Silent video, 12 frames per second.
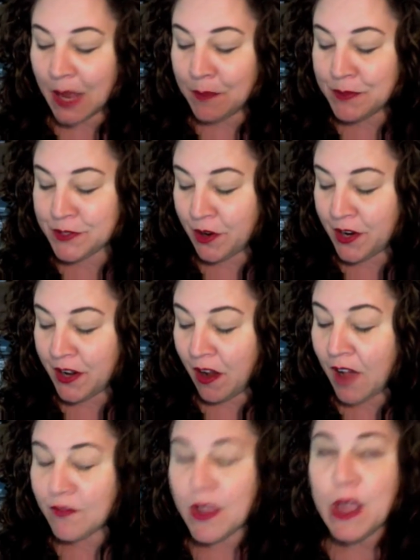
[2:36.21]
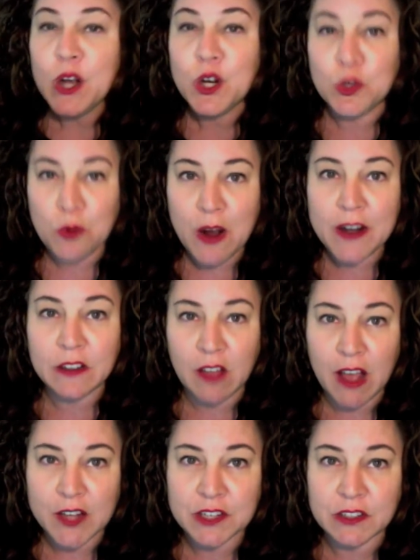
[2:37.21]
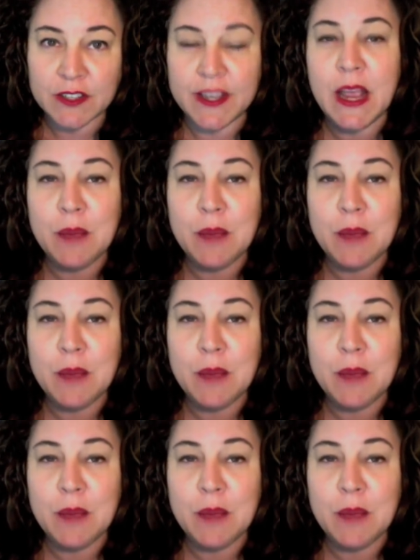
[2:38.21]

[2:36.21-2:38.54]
I'm starting off chronologically.